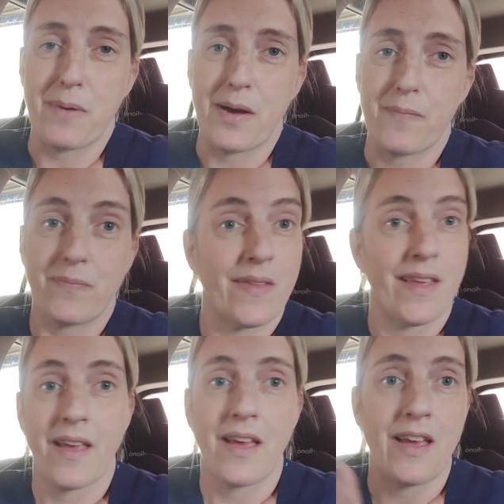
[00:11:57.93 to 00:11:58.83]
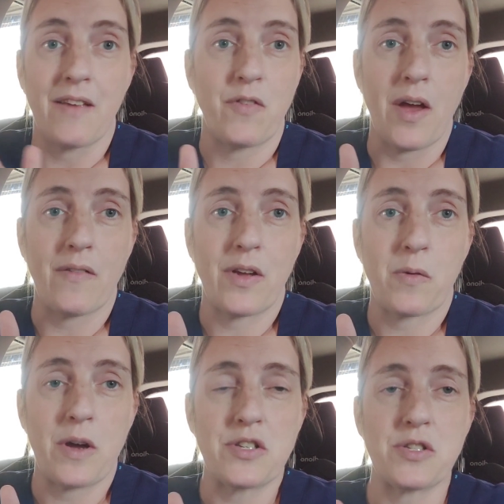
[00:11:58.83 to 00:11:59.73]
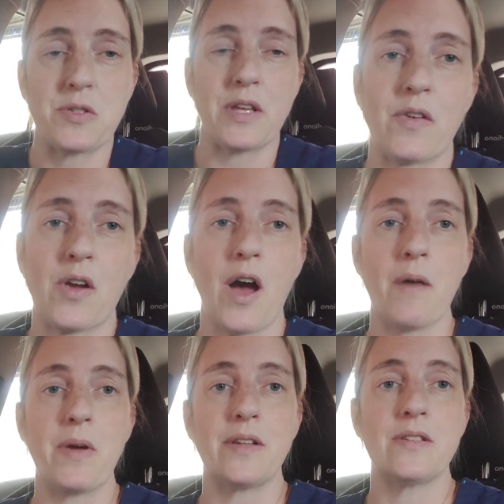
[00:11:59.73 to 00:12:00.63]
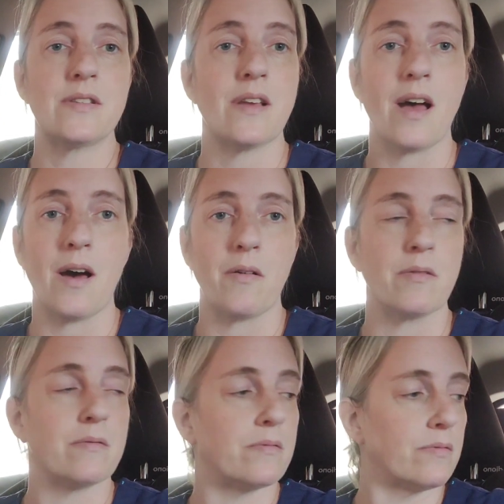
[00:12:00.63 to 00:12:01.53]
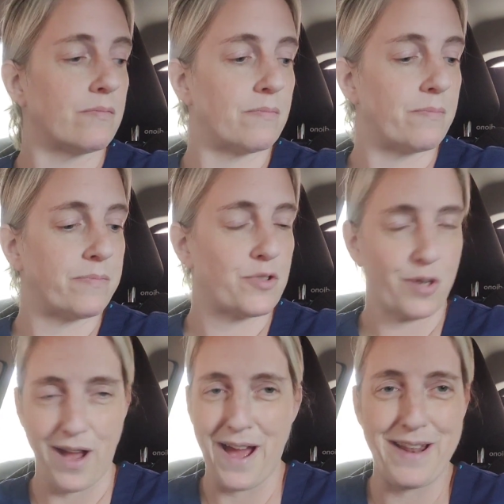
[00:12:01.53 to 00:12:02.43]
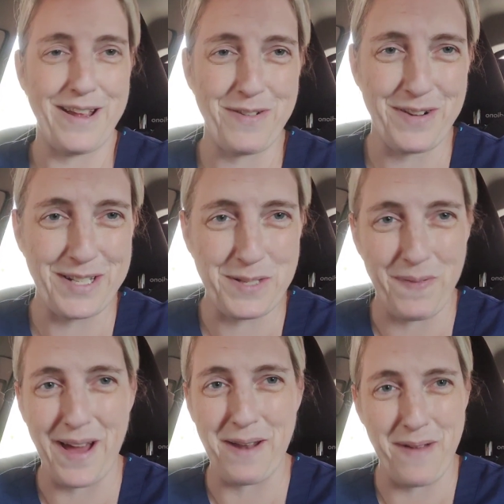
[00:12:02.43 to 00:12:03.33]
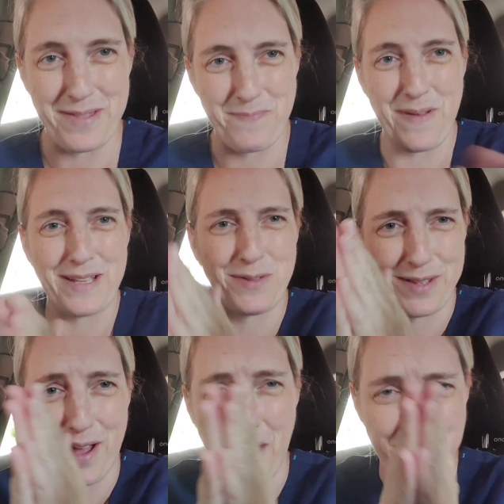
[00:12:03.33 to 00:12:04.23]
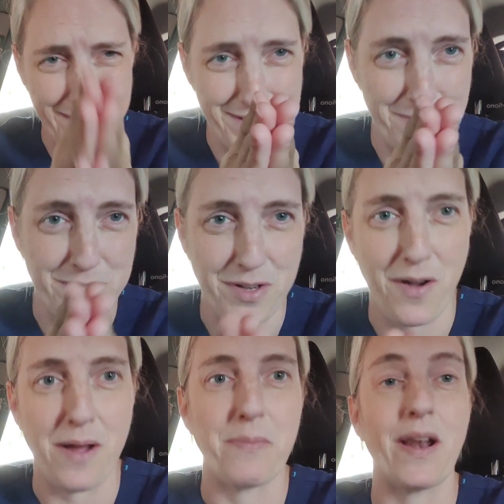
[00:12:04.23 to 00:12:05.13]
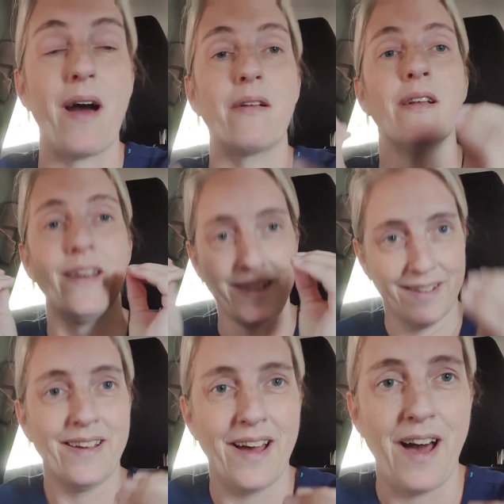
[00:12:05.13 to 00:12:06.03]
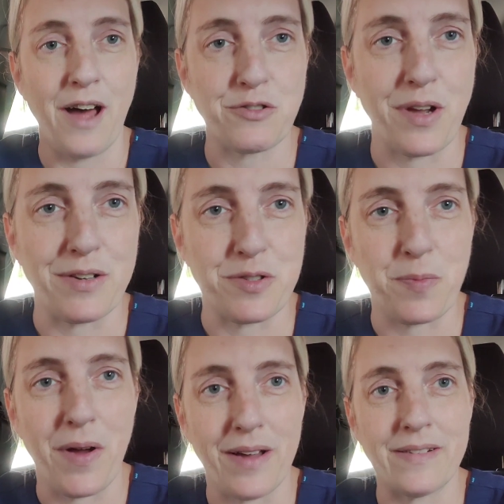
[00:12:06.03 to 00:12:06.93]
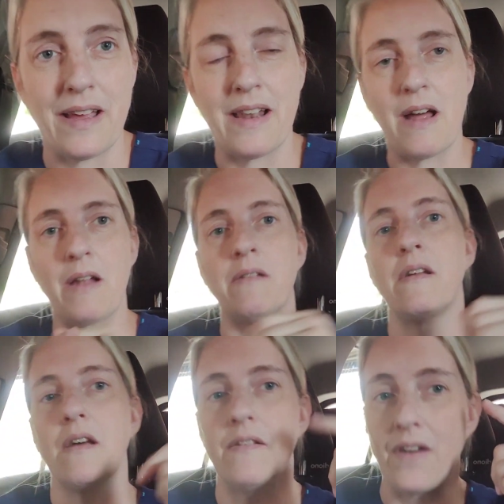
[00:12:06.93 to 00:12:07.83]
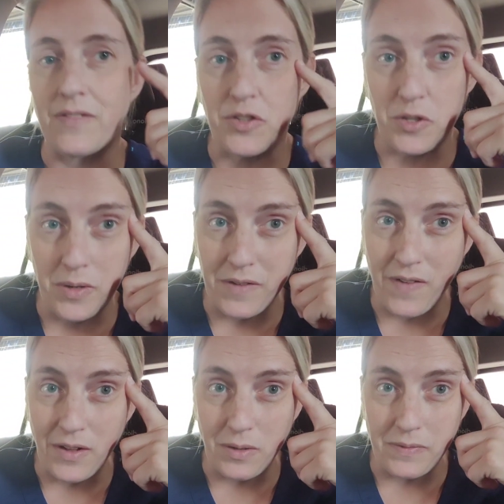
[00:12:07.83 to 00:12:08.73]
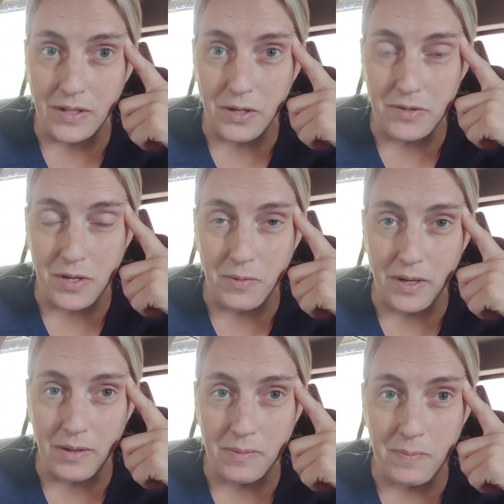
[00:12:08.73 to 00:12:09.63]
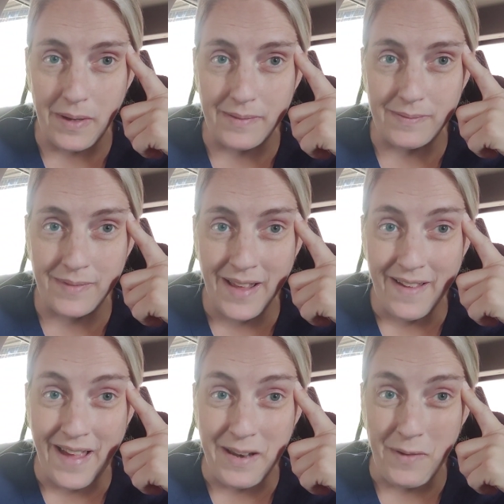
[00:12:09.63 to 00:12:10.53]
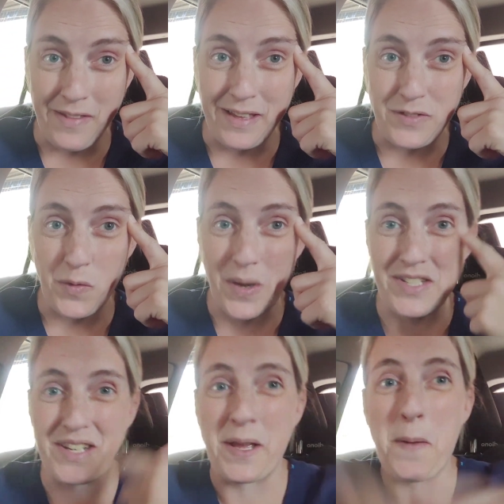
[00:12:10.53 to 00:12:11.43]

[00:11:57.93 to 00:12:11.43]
But if you have any questions, comment. I'll try to respond. I'm not the best with comments. I'm sorry, but I'll try to respond. And if I have to do any follow-up videos, I will. But anyway, thanks for watching.